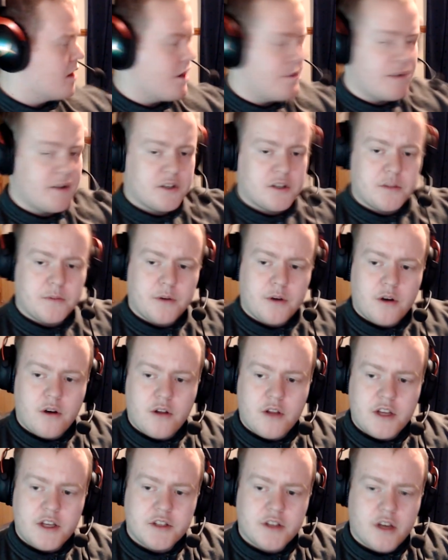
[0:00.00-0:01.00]
picked up all
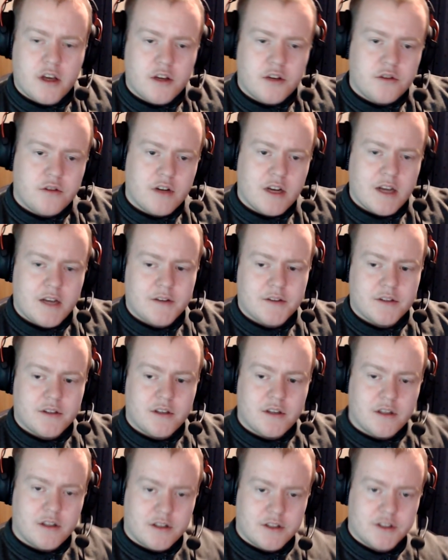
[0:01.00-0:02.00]
these hard drives.
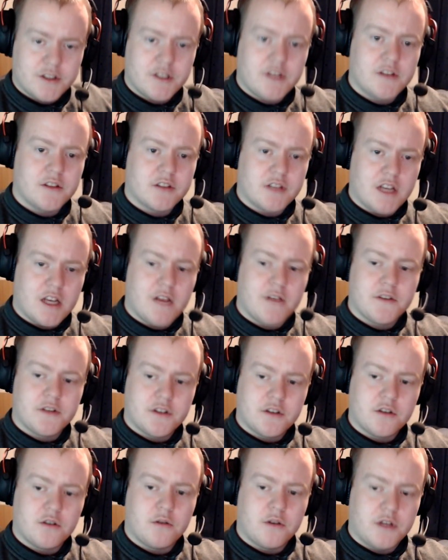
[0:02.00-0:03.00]
Seriously, every
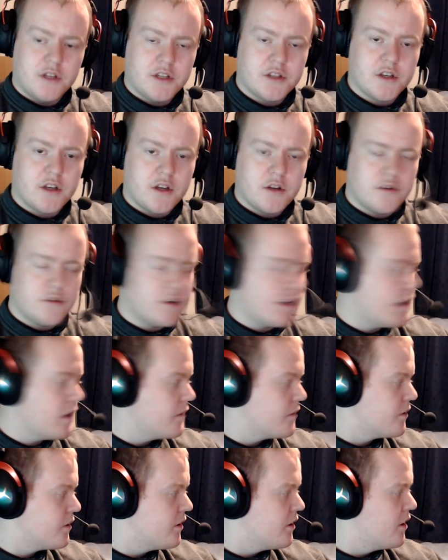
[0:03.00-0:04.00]
single one of these hard
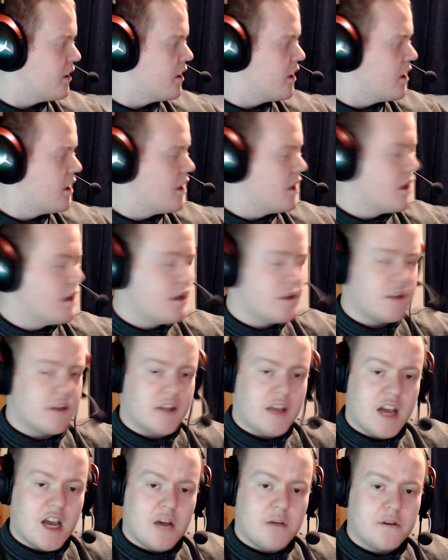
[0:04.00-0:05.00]
drives. The
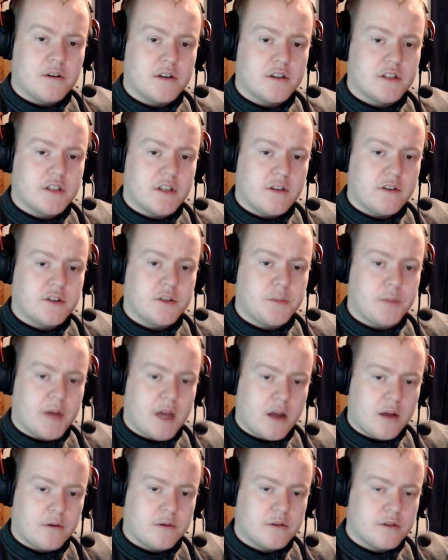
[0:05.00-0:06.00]
guy wanted £70.
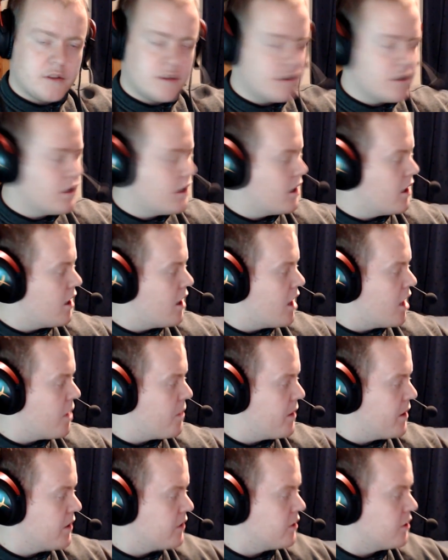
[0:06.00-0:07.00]
I
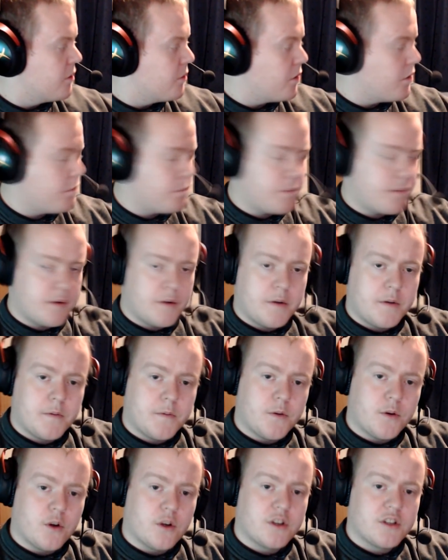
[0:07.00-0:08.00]
picked them up
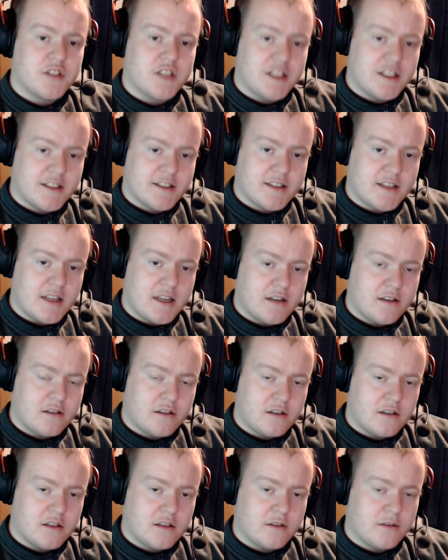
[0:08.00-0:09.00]
for 60.
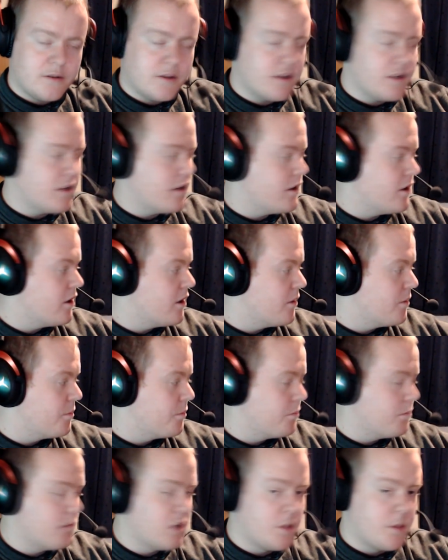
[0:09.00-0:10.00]

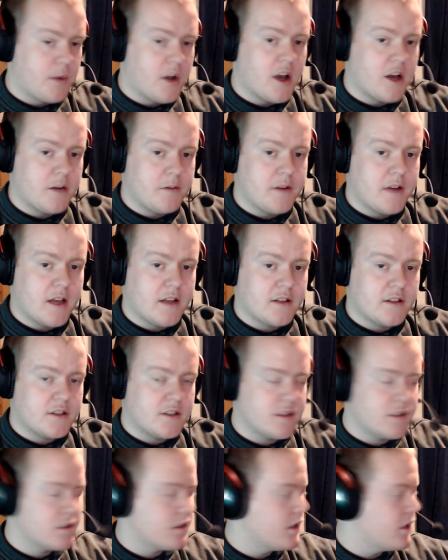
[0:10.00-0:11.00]
Well, I brought them down to
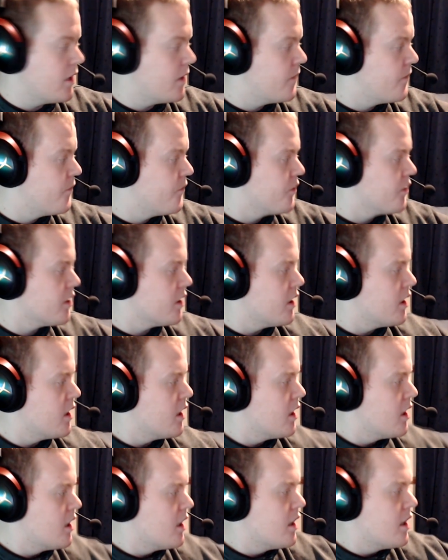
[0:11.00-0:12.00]
60.
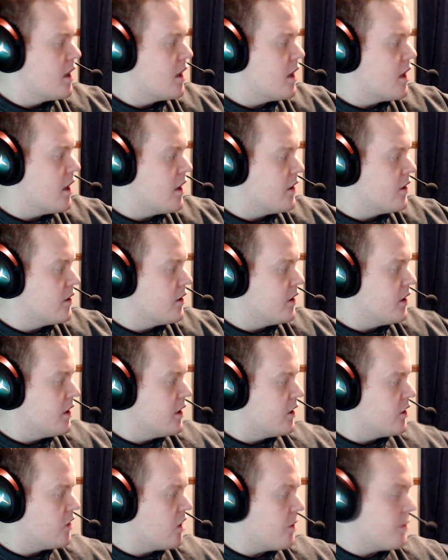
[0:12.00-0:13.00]
And the
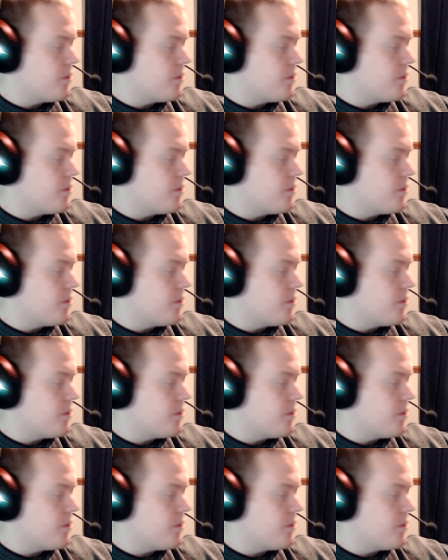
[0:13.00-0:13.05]
top